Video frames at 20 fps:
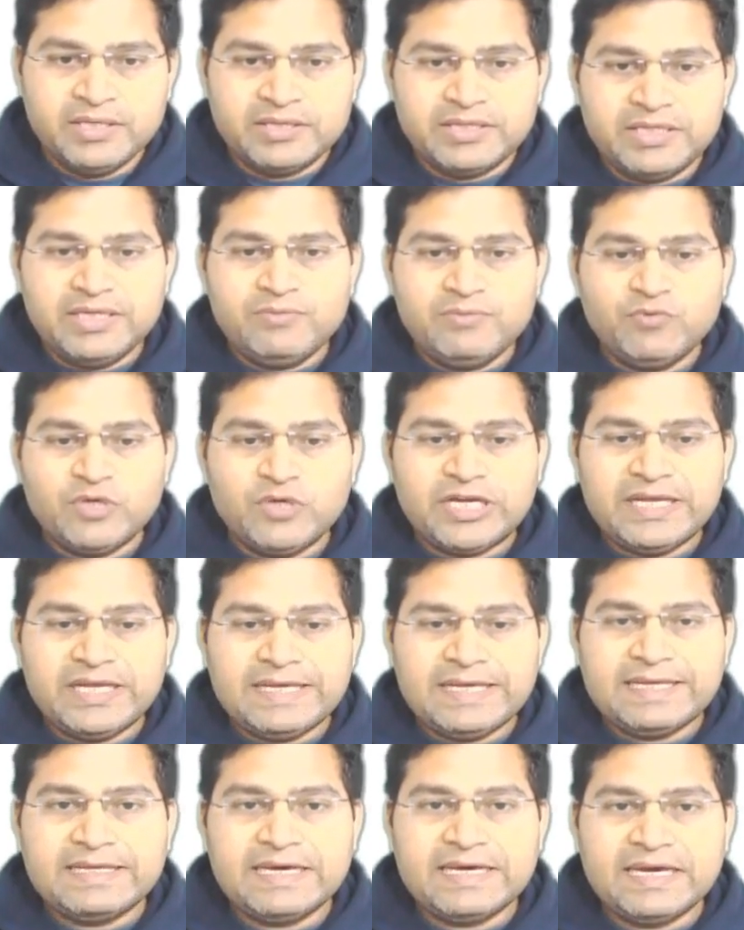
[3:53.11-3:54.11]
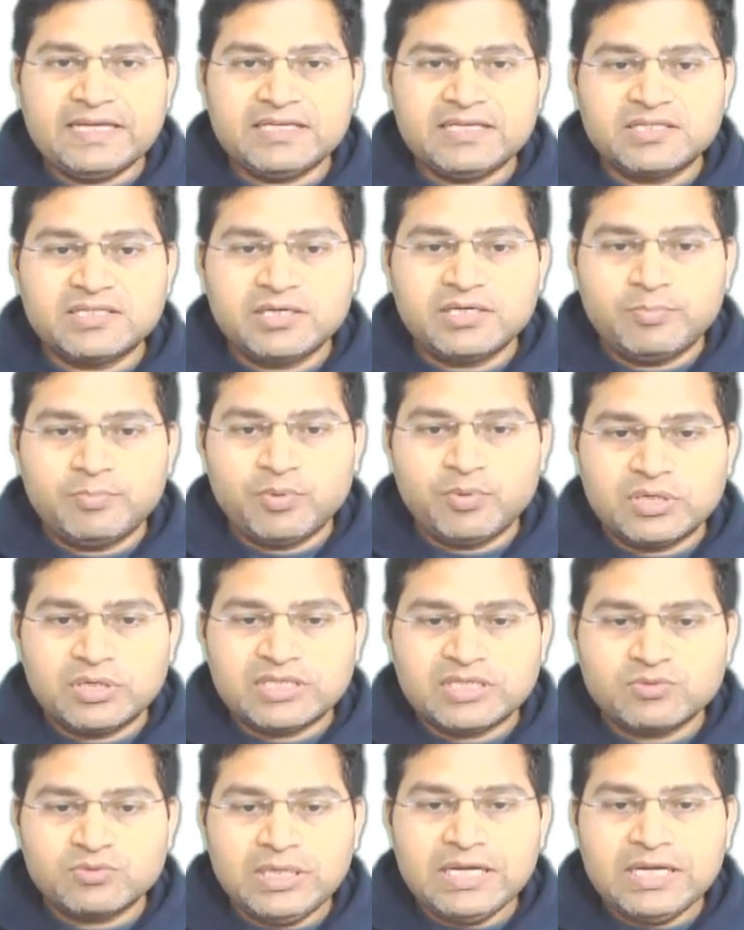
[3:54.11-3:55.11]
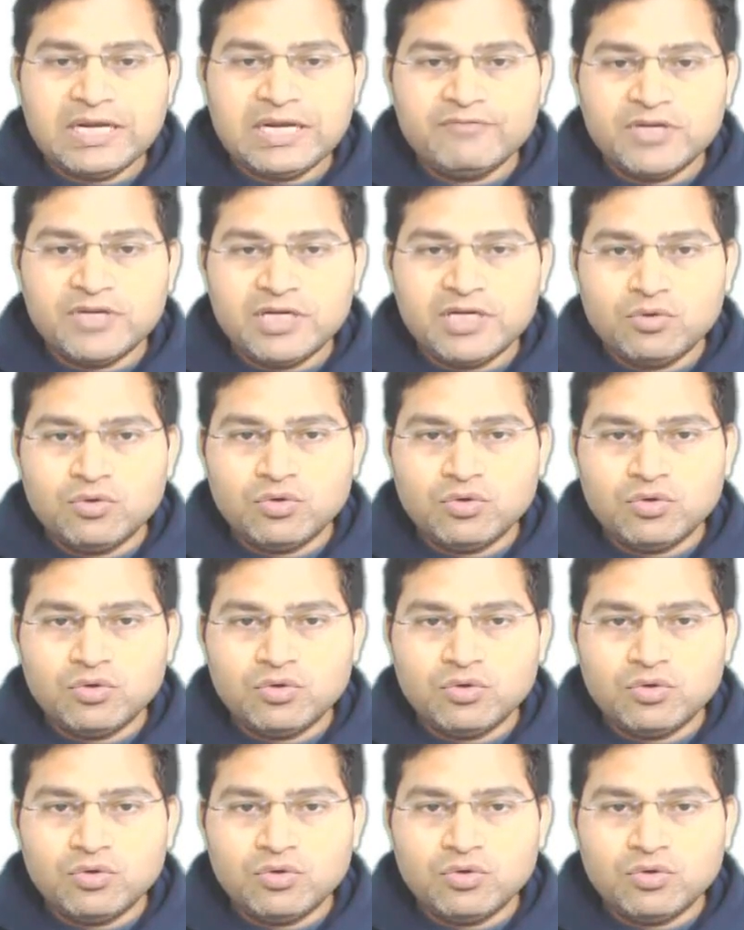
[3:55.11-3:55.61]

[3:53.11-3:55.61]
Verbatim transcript: then we can enhance the report as well and we'll